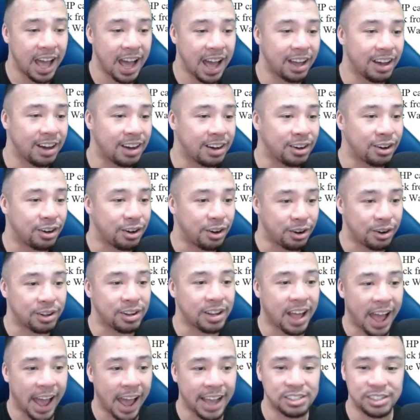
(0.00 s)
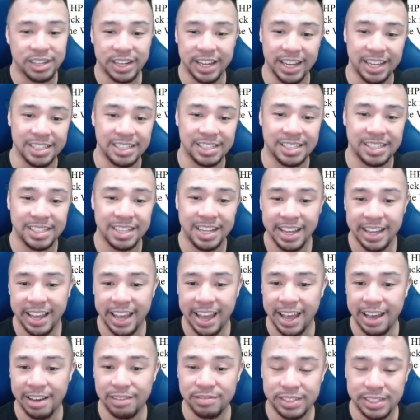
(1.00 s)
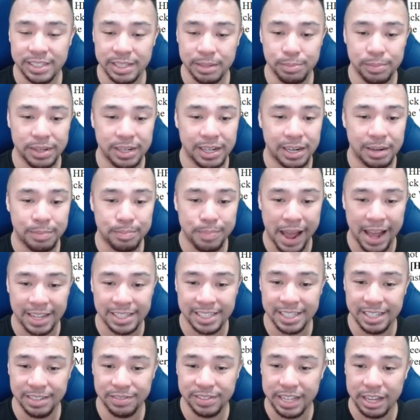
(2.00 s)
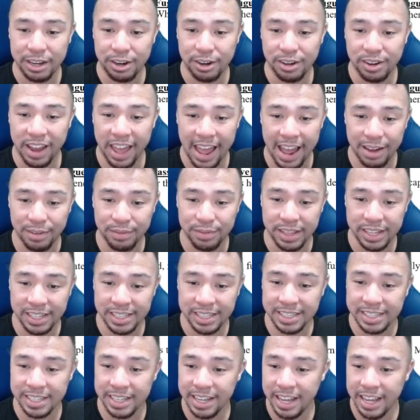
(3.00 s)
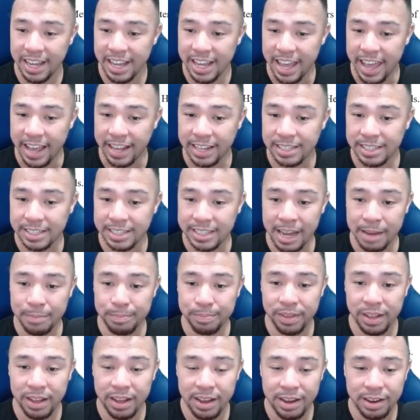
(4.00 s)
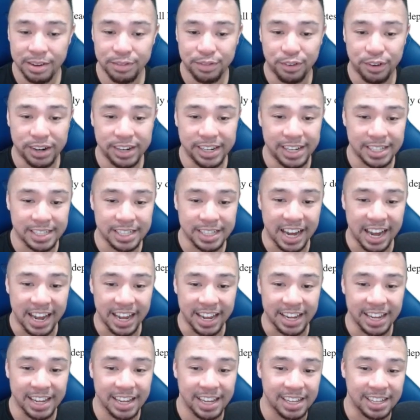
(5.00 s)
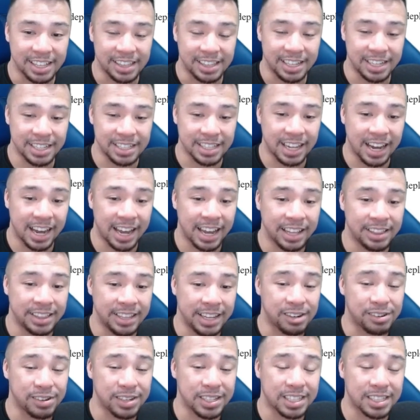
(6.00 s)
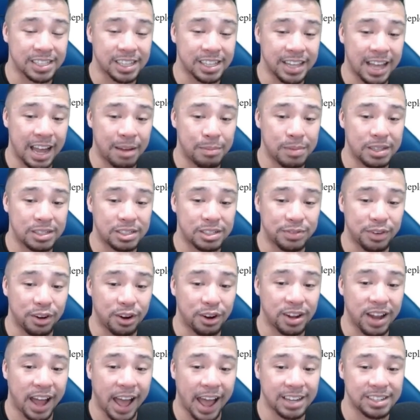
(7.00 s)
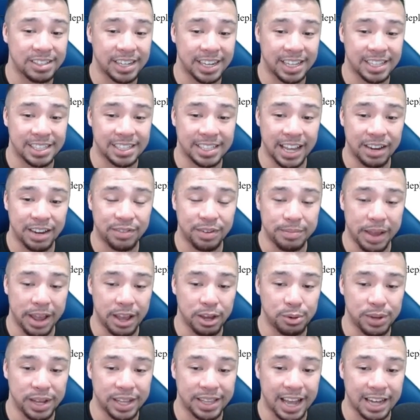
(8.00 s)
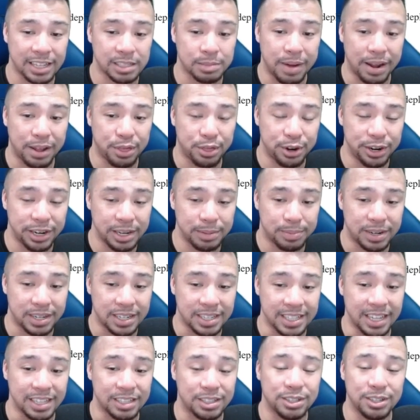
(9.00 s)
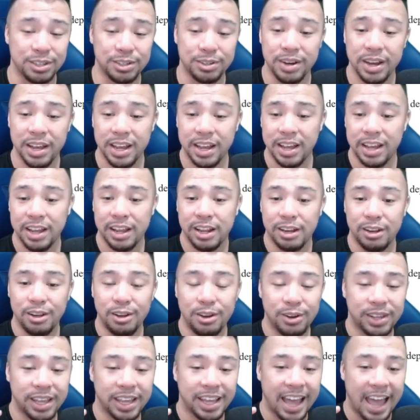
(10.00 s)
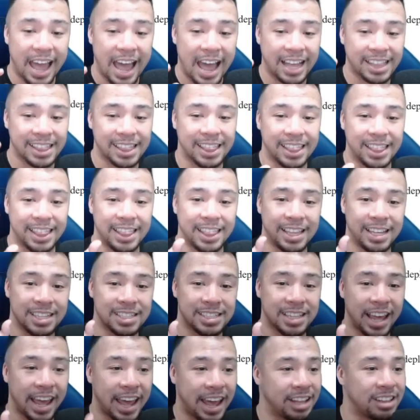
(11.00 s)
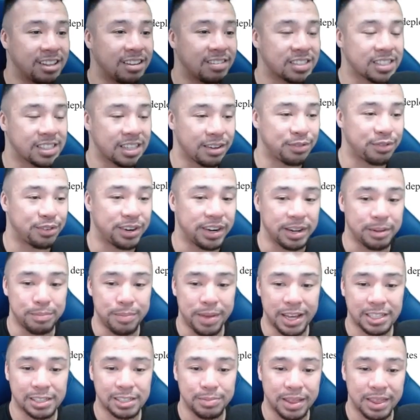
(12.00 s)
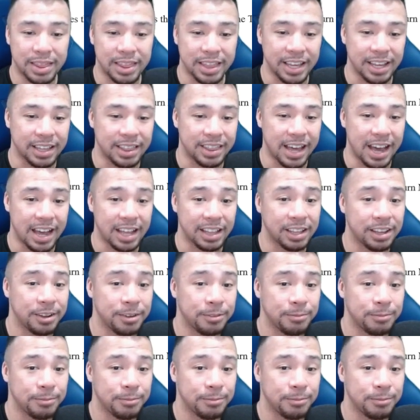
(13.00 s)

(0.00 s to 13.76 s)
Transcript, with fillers: uh, all Hydra heads have similar passives. They all have this, except for this guy. This guy decreases the damage of all Hydra heads take from AoE attacks by 30%. So looking at this head of suffering makes me think that